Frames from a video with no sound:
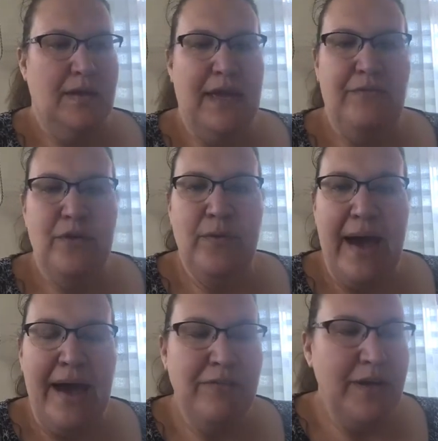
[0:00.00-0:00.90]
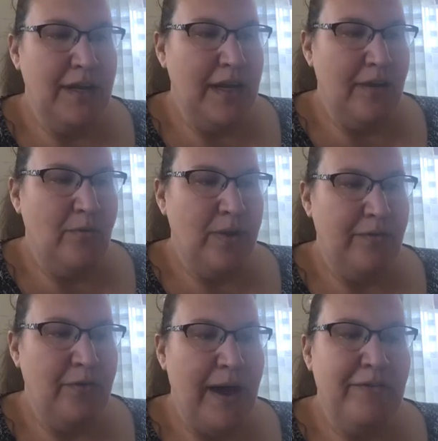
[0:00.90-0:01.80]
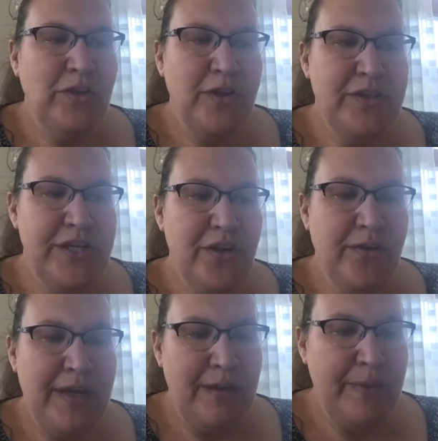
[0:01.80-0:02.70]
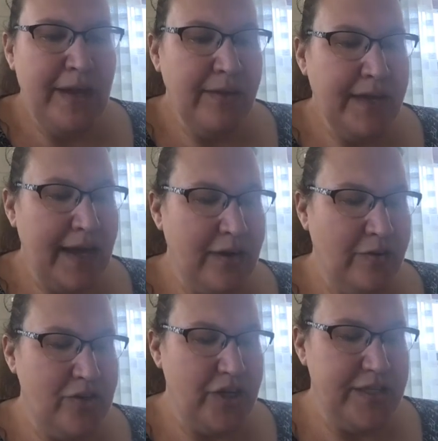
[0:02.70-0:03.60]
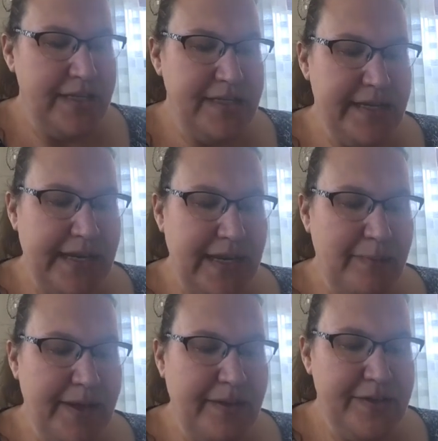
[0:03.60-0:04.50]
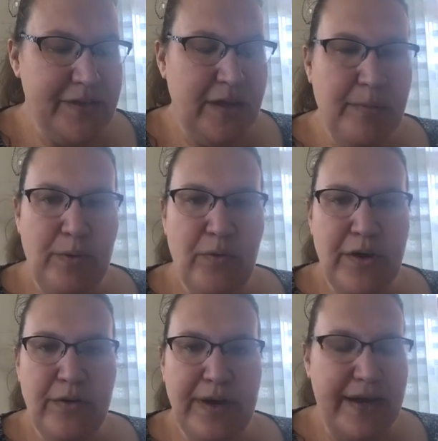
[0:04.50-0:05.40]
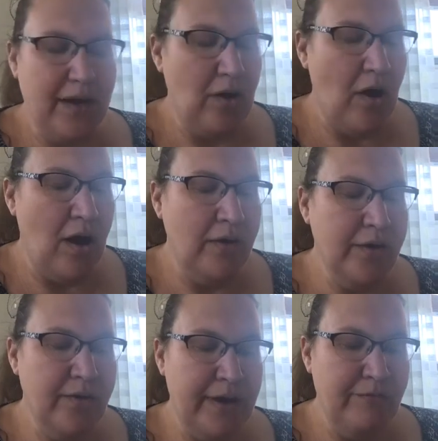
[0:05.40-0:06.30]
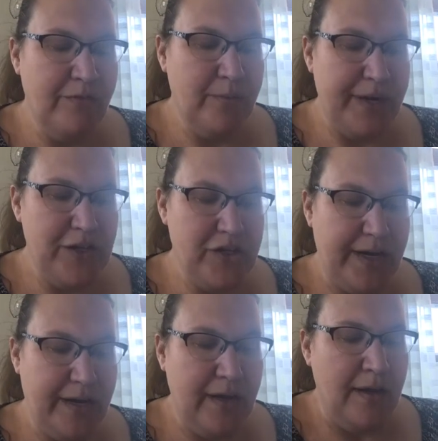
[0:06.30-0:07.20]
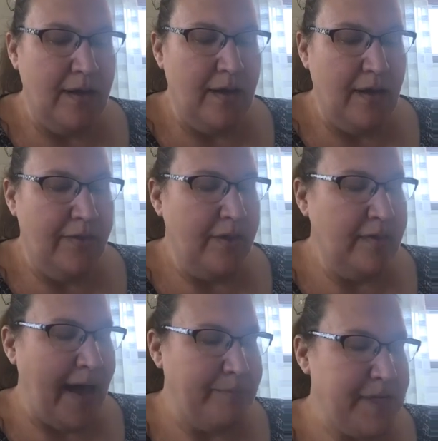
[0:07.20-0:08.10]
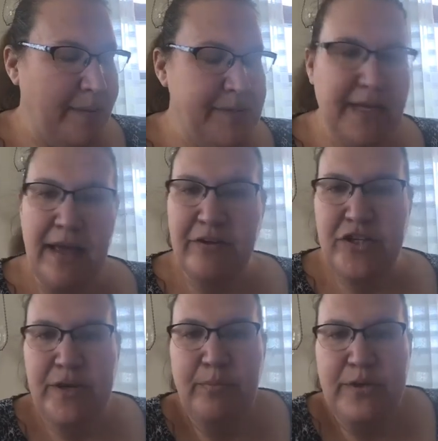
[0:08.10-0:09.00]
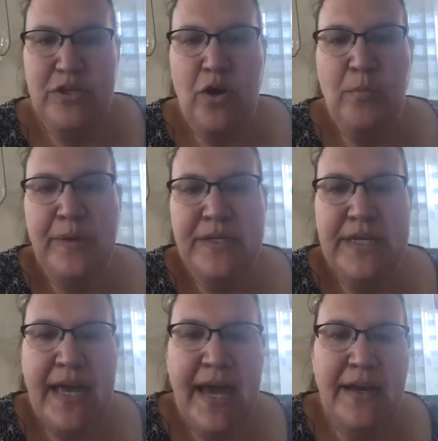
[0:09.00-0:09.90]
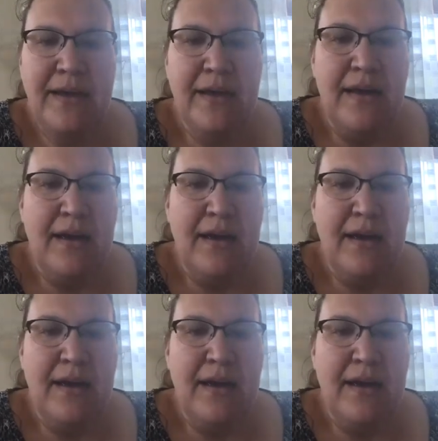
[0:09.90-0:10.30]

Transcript: If you haven't looked at your email, again, your GCC email is going to be where you're getting all your information. The laptop scholarship was opened again